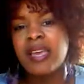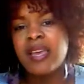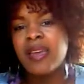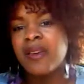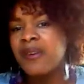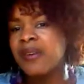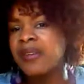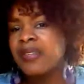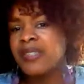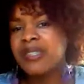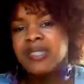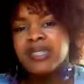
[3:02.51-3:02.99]

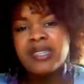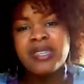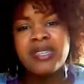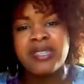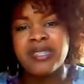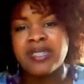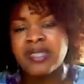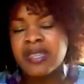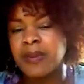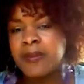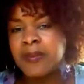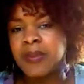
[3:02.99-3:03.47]
Karen,
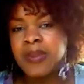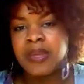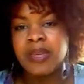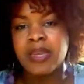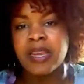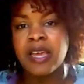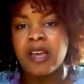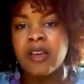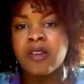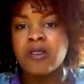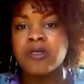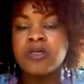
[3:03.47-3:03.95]
she's
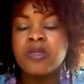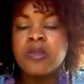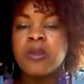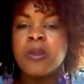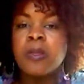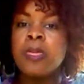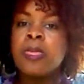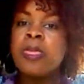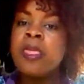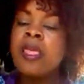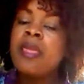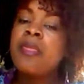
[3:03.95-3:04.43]
something else.
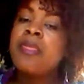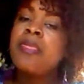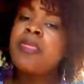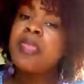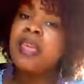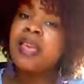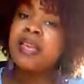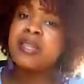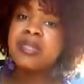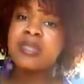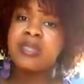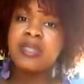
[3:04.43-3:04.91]

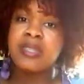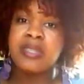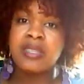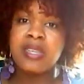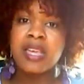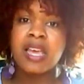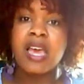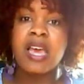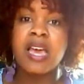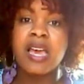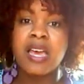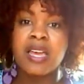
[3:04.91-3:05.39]
That's a
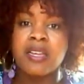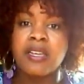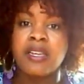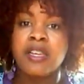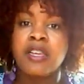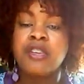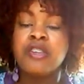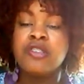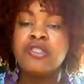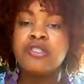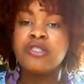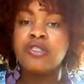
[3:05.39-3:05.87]
sign.
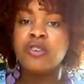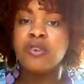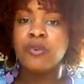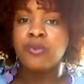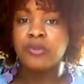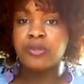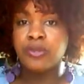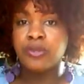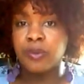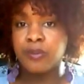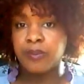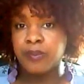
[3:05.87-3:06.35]

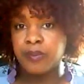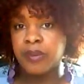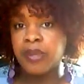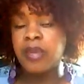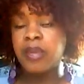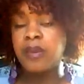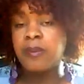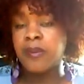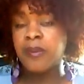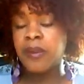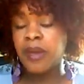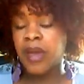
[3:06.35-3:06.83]
So
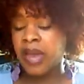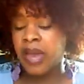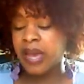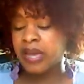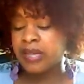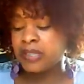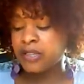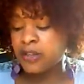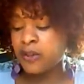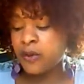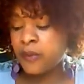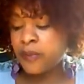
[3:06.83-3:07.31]
keep your
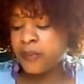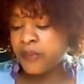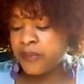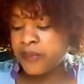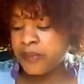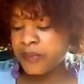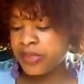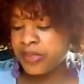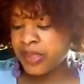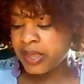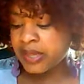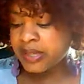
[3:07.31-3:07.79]
eyes open
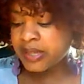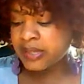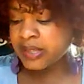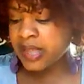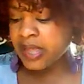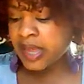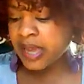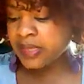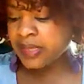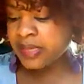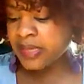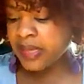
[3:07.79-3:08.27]
for things
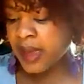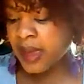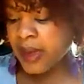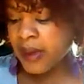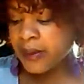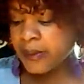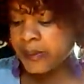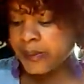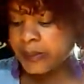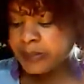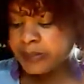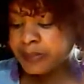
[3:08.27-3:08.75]
like
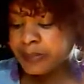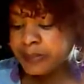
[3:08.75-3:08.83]
that.